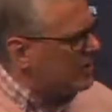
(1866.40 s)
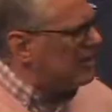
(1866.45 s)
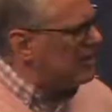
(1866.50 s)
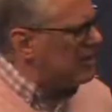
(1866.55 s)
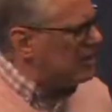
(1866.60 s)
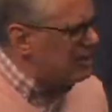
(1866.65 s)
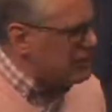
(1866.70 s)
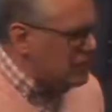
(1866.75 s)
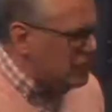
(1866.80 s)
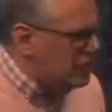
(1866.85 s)

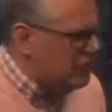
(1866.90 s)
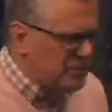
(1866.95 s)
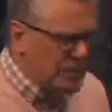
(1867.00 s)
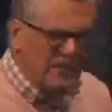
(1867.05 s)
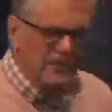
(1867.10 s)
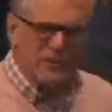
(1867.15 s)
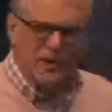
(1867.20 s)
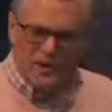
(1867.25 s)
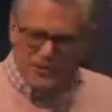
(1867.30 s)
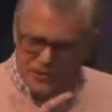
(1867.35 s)
if you don't believe
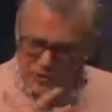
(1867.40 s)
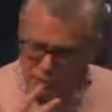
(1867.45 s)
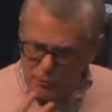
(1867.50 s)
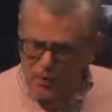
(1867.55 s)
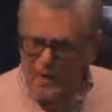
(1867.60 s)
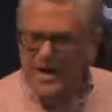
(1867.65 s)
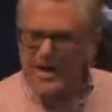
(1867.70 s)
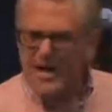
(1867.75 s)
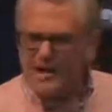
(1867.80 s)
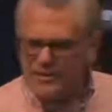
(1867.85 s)
God's
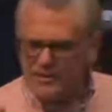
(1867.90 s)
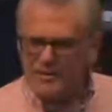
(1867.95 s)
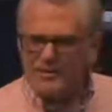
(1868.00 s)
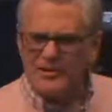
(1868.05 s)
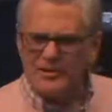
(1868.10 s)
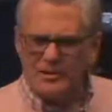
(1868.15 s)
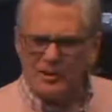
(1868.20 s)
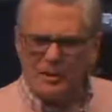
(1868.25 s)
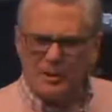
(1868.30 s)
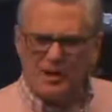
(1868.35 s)
wrath
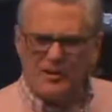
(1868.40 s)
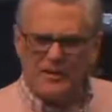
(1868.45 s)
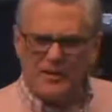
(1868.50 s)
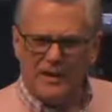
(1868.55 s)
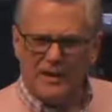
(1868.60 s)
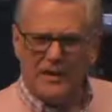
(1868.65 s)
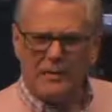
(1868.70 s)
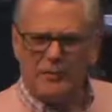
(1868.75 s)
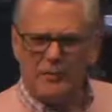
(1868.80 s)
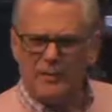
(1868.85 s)
is on
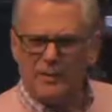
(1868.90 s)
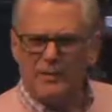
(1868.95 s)
them,